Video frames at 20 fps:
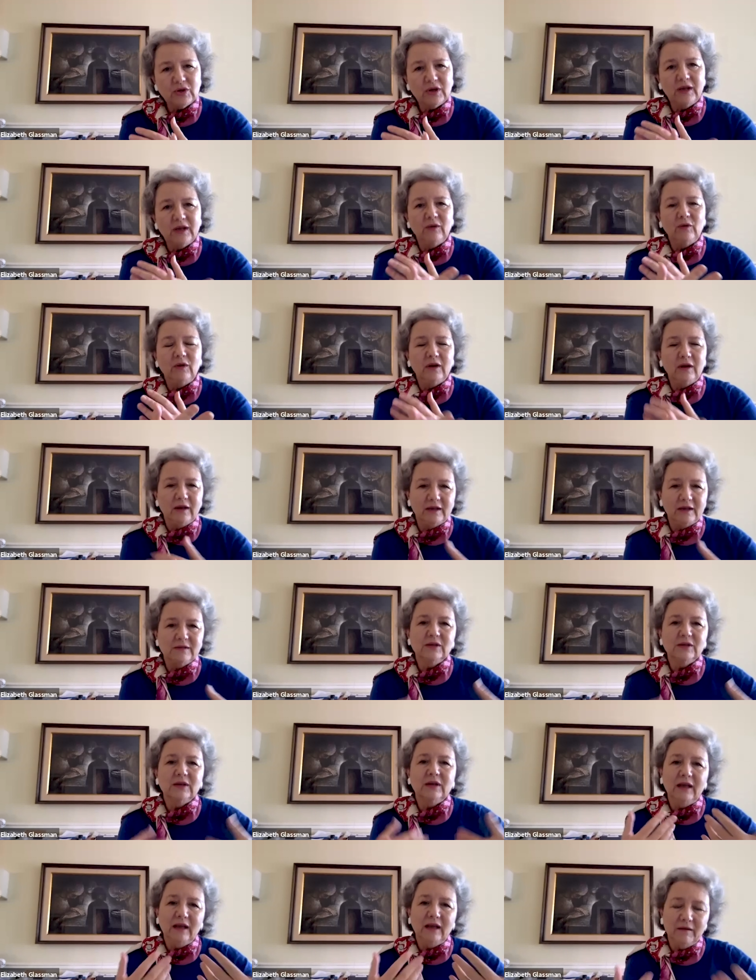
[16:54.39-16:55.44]
And it's
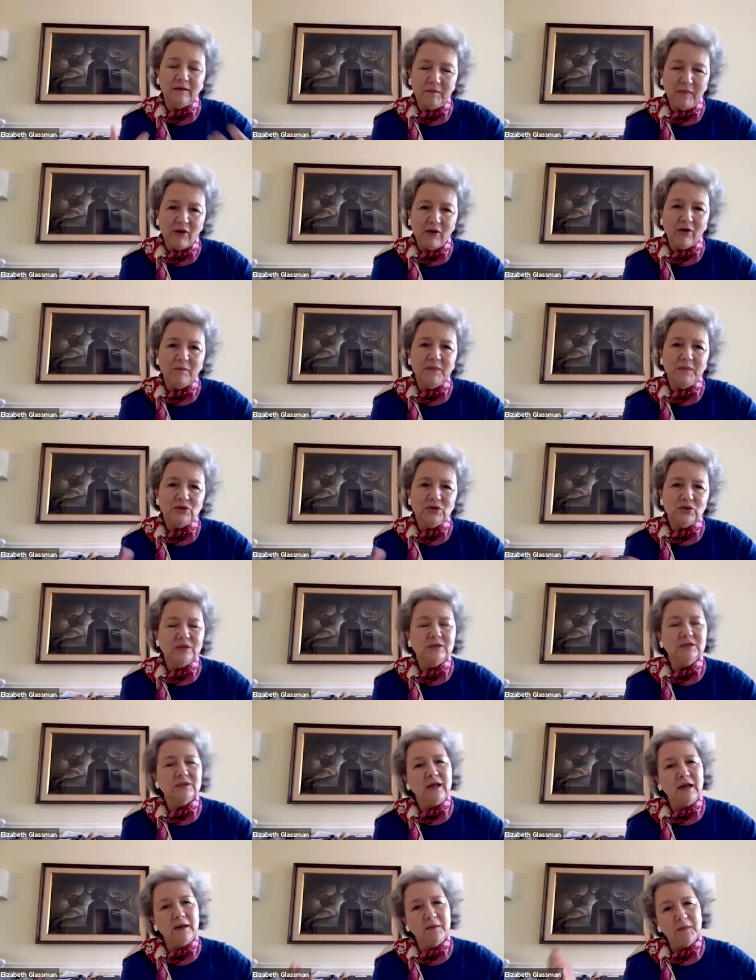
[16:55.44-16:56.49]
again, our mission
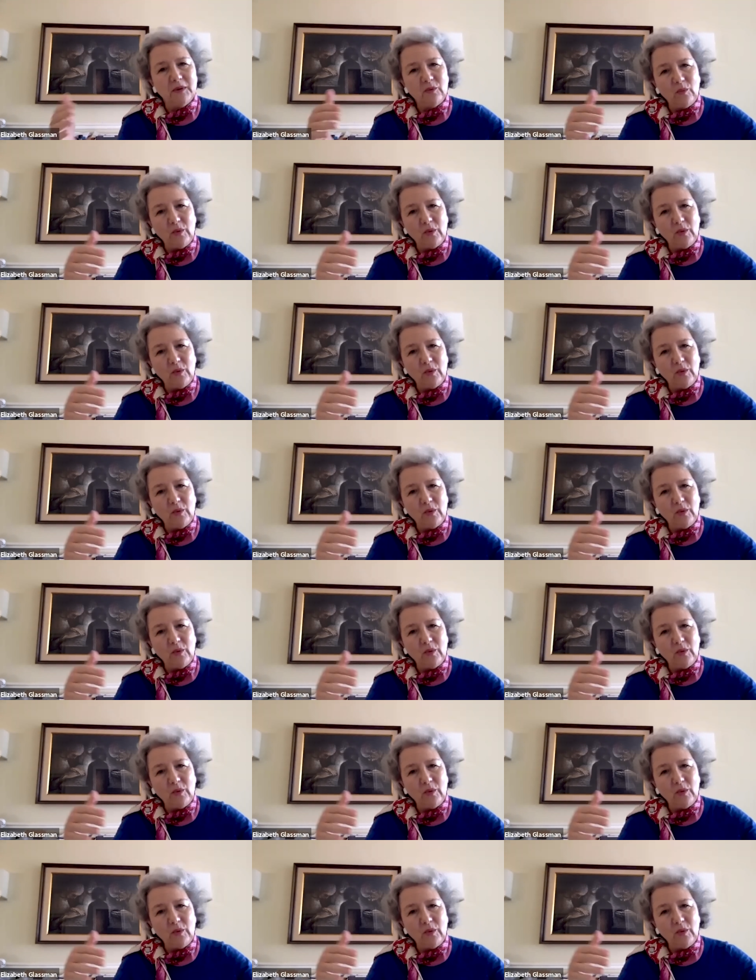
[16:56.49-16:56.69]
statement,